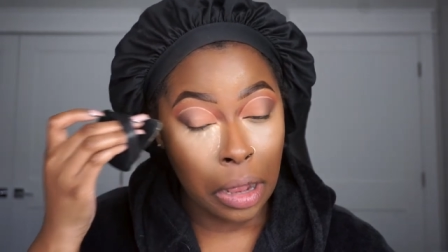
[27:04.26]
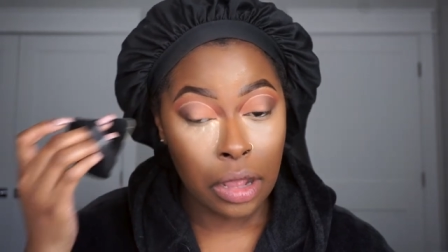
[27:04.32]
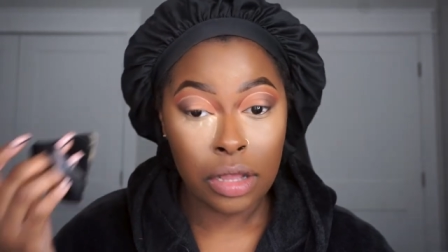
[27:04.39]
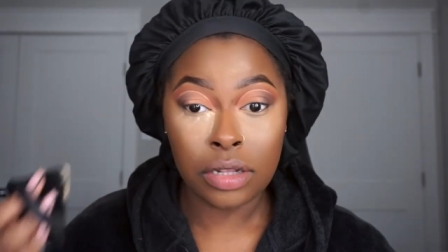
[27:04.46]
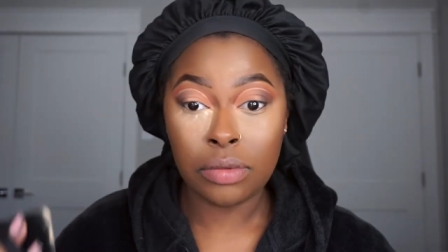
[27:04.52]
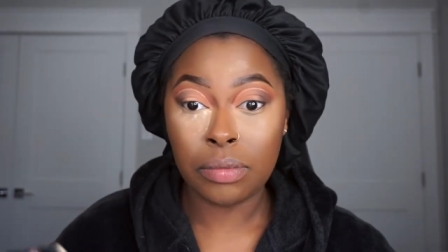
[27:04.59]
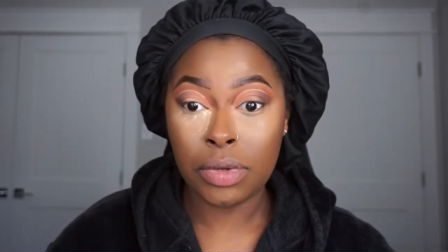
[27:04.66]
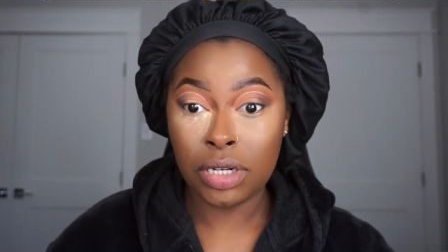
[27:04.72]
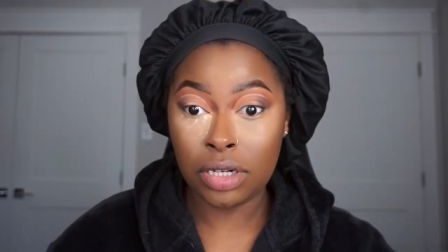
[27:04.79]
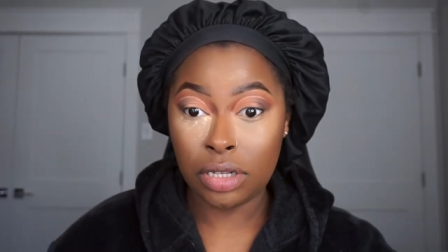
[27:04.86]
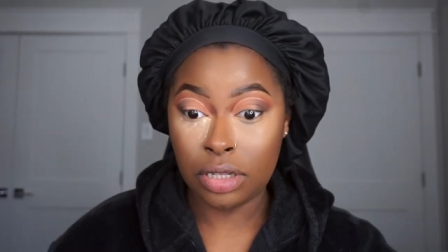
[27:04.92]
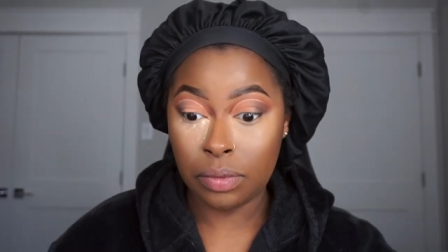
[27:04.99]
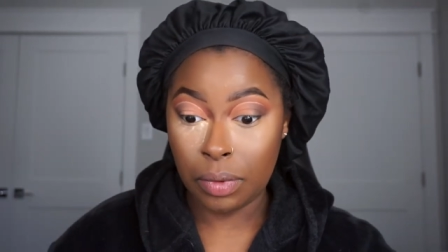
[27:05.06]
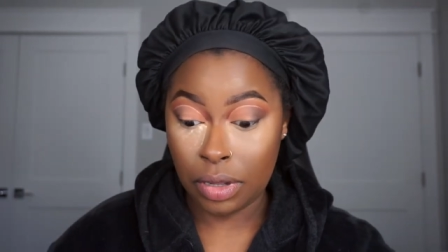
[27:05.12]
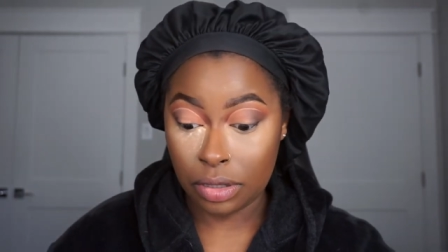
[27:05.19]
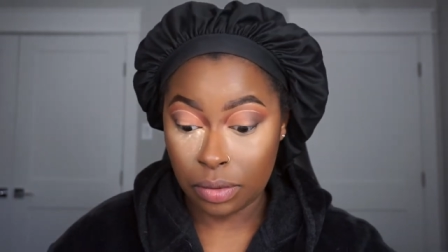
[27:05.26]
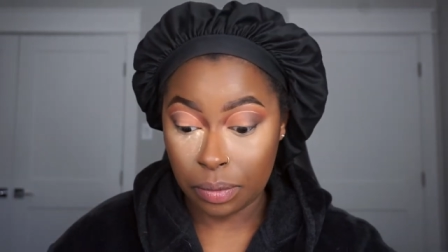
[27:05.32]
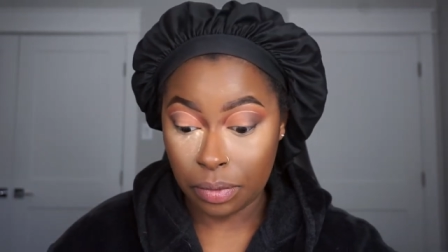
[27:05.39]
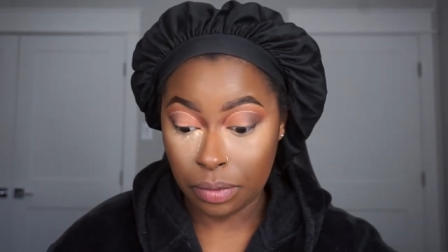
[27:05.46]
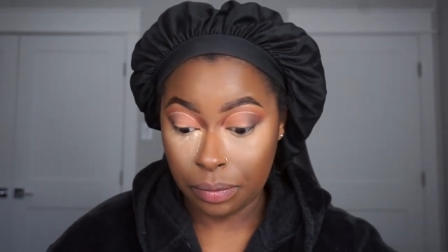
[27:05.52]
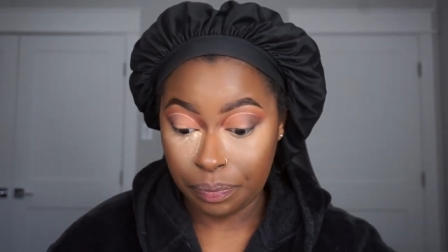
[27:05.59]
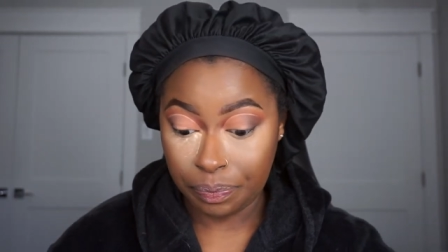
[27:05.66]
as much as
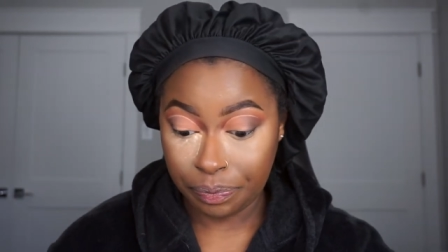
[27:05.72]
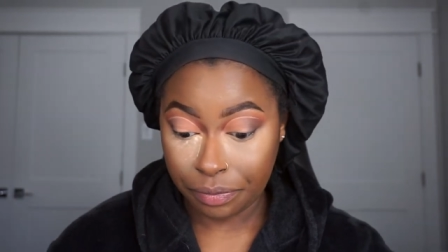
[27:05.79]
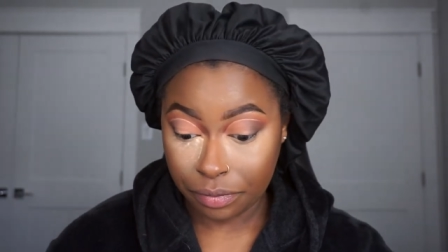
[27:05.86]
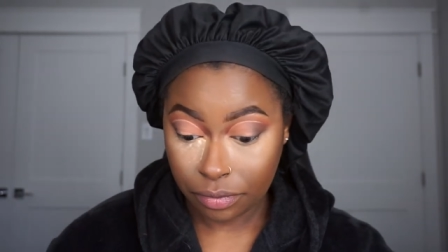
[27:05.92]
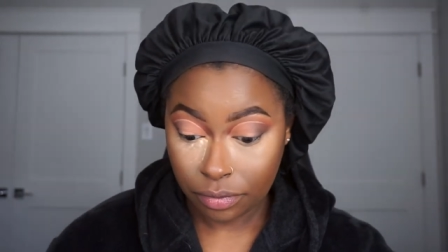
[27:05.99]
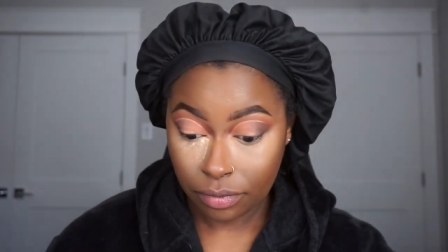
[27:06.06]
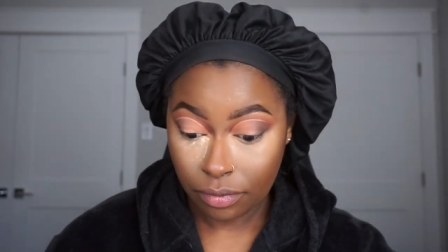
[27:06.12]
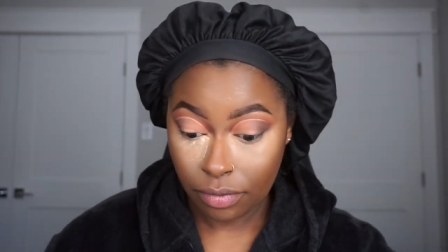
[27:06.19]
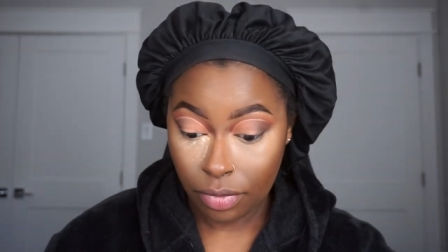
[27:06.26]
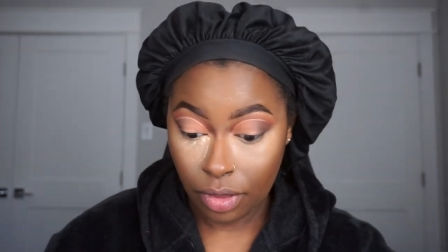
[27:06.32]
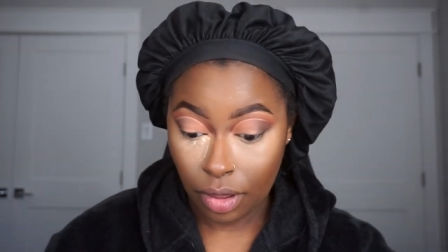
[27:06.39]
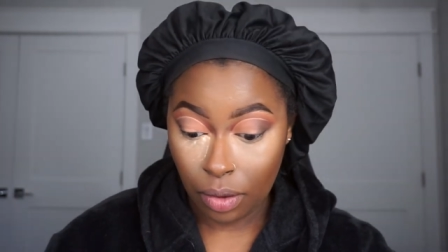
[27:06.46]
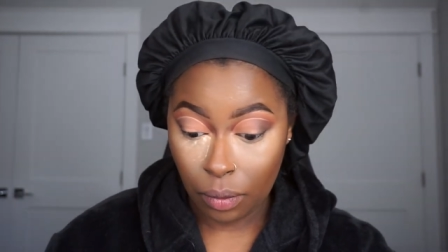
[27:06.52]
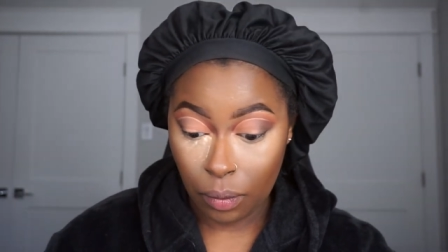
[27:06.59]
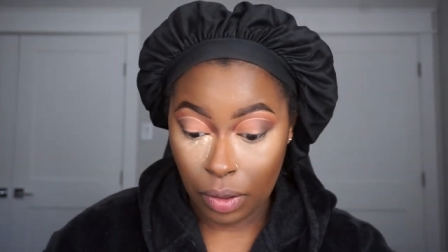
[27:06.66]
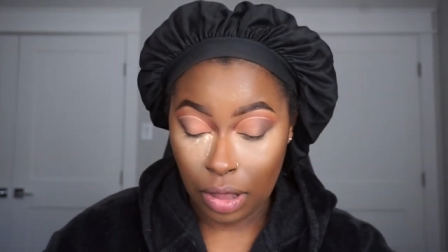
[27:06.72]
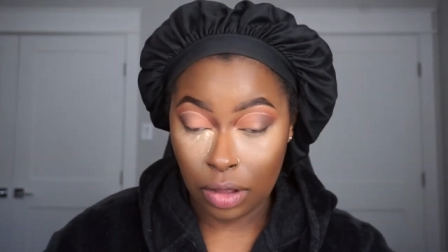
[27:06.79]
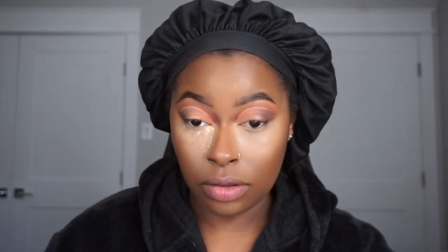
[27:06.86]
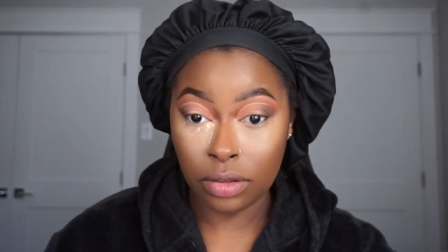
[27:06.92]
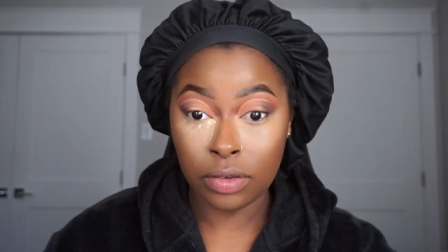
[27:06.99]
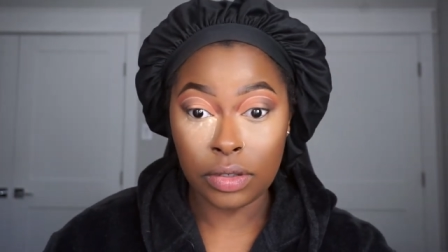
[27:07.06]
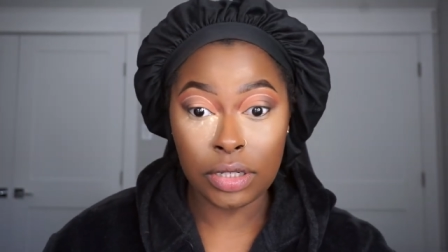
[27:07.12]
possible
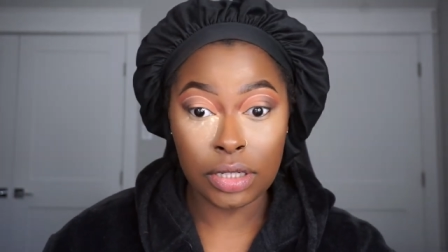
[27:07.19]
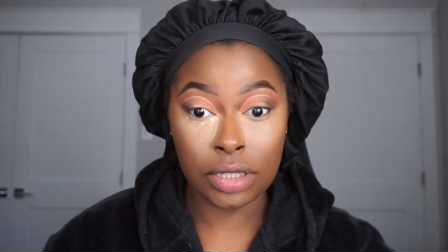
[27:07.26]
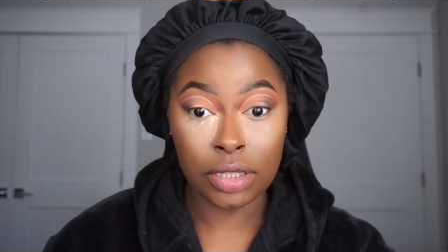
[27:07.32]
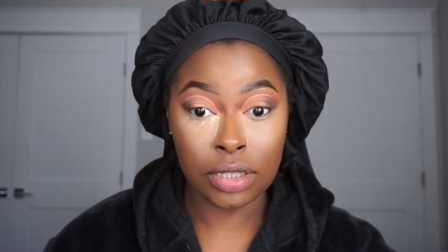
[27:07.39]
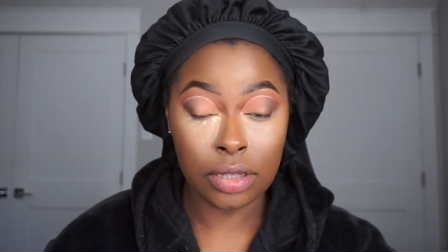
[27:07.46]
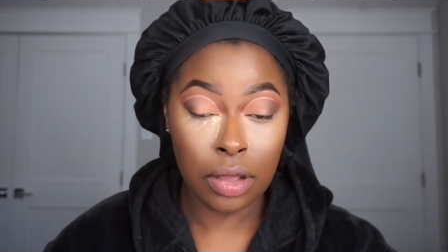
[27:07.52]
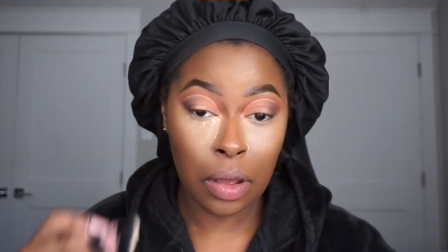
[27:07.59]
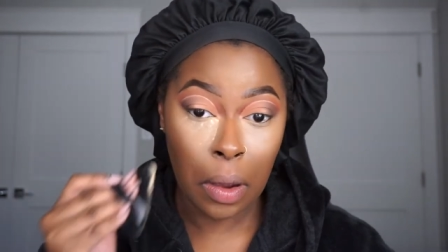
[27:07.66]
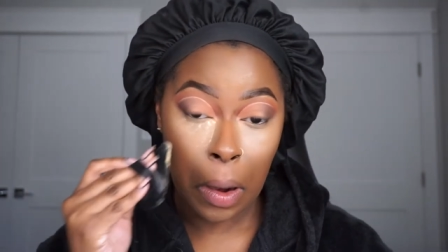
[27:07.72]
while doing this.